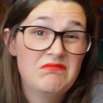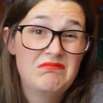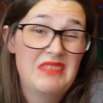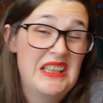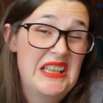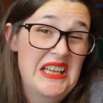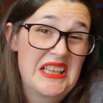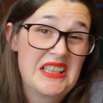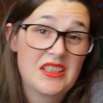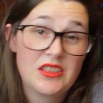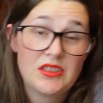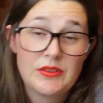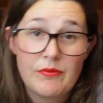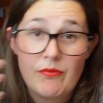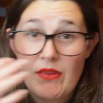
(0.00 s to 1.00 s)

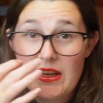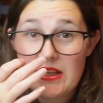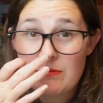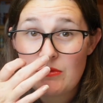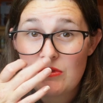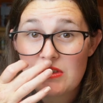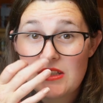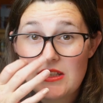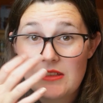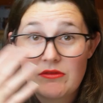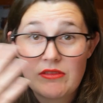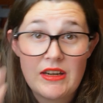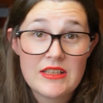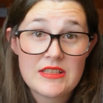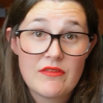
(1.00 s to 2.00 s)
it's mostly
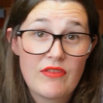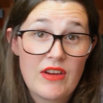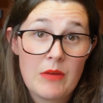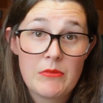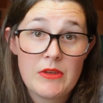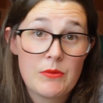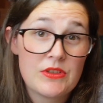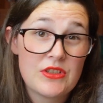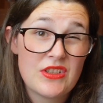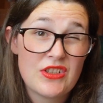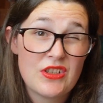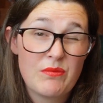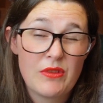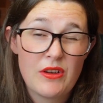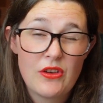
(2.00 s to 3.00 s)
friends and family, which is
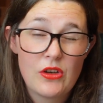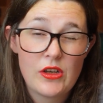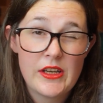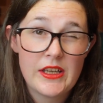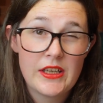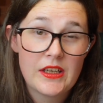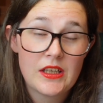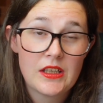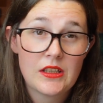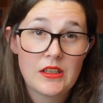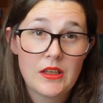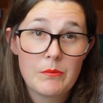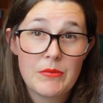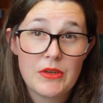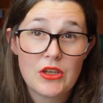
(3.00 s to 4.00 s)
super annoying
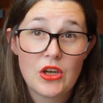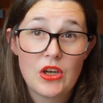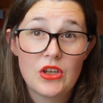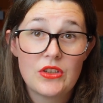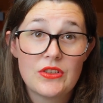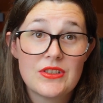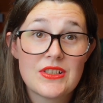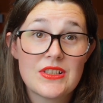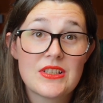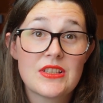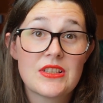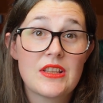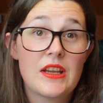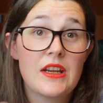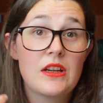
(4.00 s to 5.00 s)
because
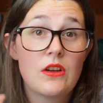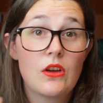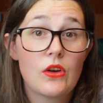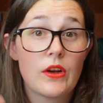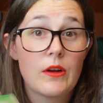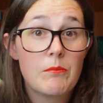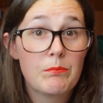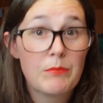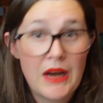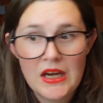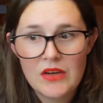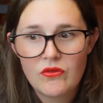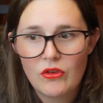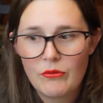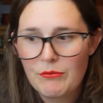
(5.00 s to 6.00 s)
they're not going to buy
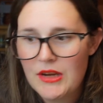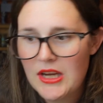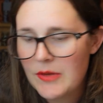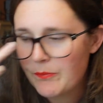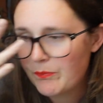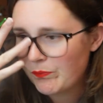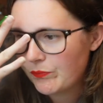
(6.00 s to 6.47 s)
from me,